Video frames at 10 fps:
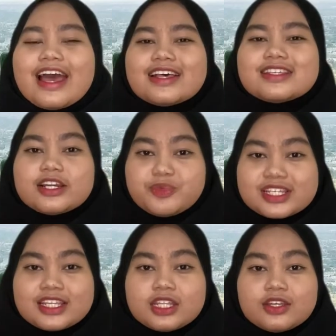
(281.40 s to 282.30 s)
as a
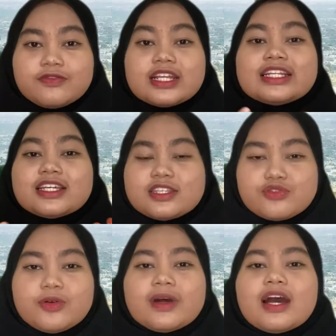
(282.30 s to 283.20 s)
representative in this
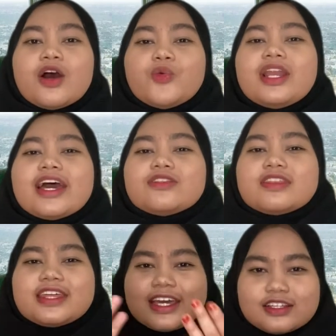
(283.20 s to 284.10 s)
group, would like to
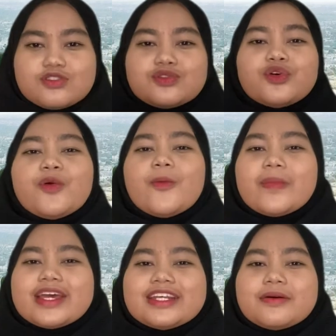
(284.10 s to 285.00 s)
thank to
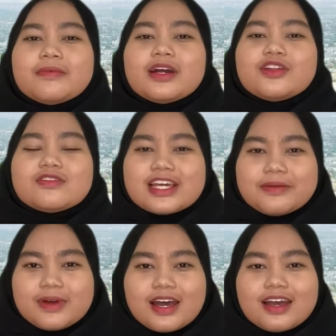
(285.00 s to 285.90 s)
Madam
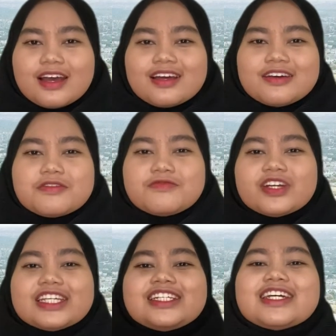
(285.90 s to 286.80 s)
Nuzaima for
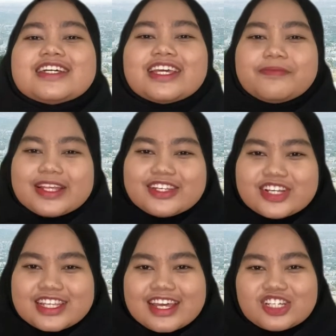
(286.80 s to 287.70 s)
teaching us in material
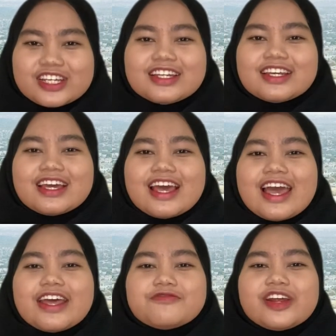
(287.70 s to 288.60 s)
selection
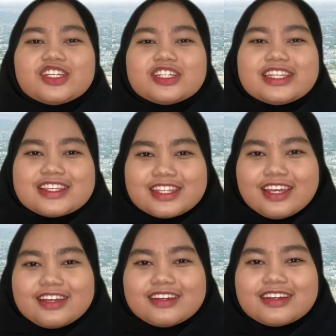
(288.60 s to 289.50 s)
and fracture testing.
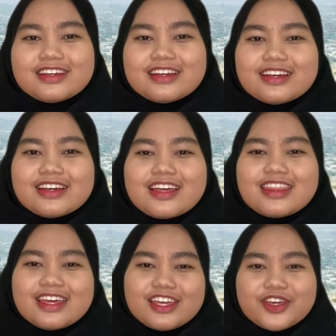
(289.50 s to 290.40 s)

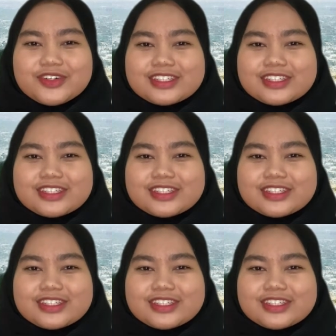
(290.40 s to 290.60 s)
Thank you.